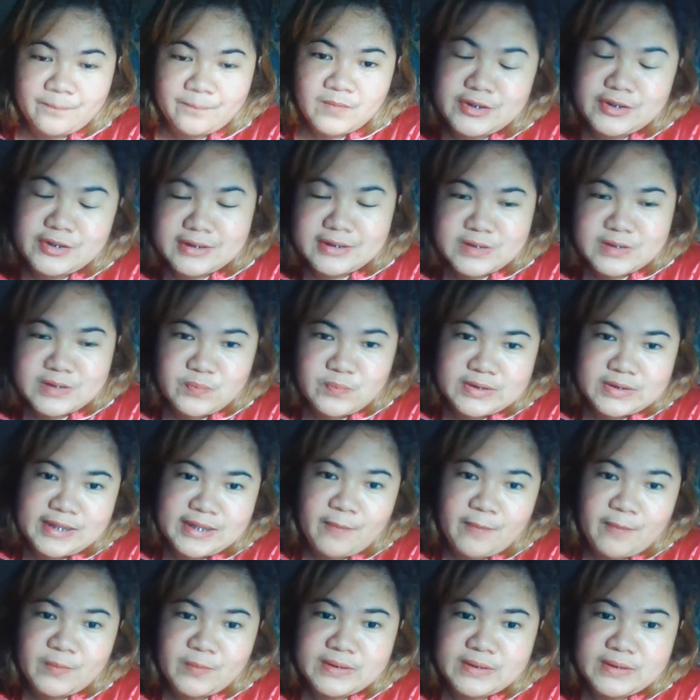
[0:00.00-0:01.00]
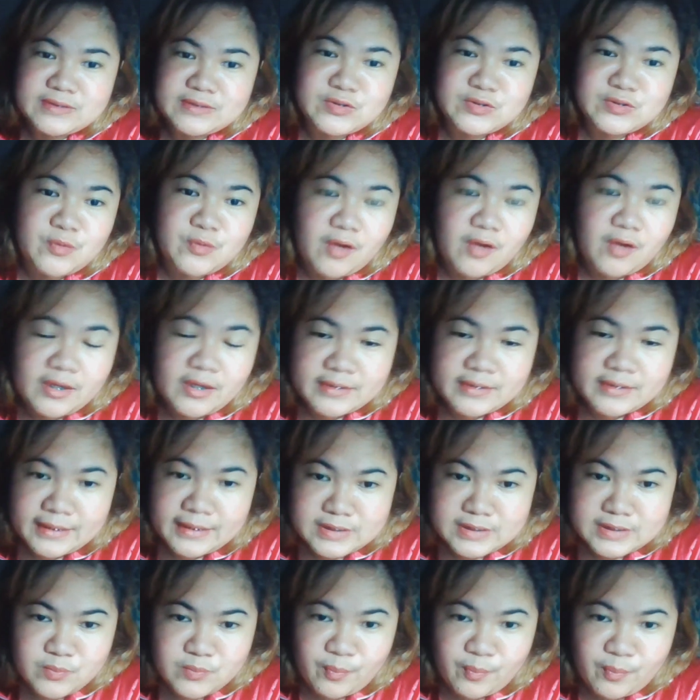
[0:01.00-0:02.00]
In this pandemic, do not
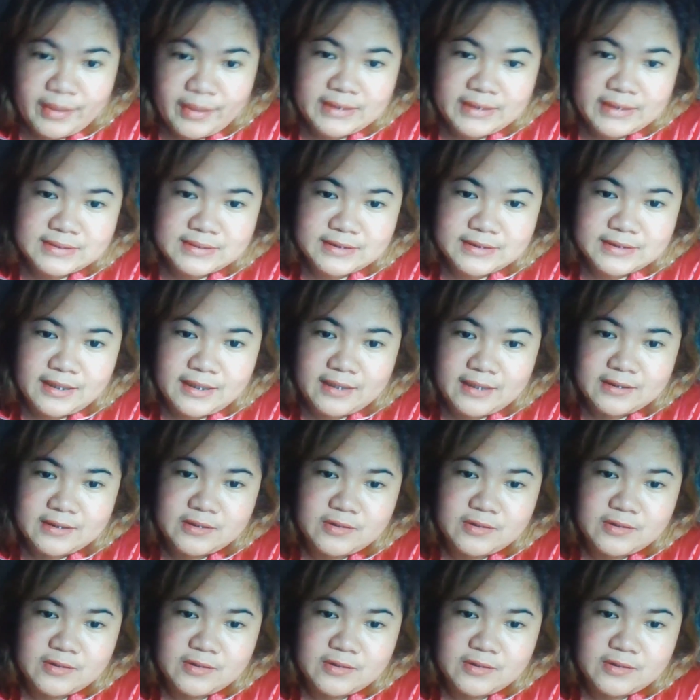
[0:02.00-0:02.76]
expect that